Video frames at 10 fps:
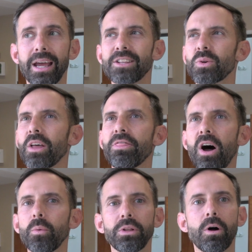And so I
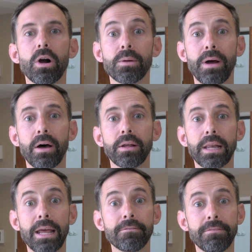thought really hard about
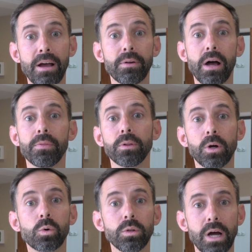it and found out the
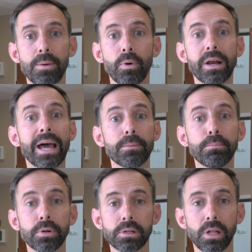local library had a
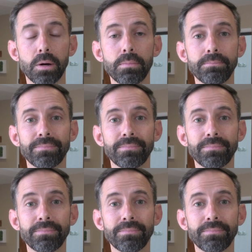book club.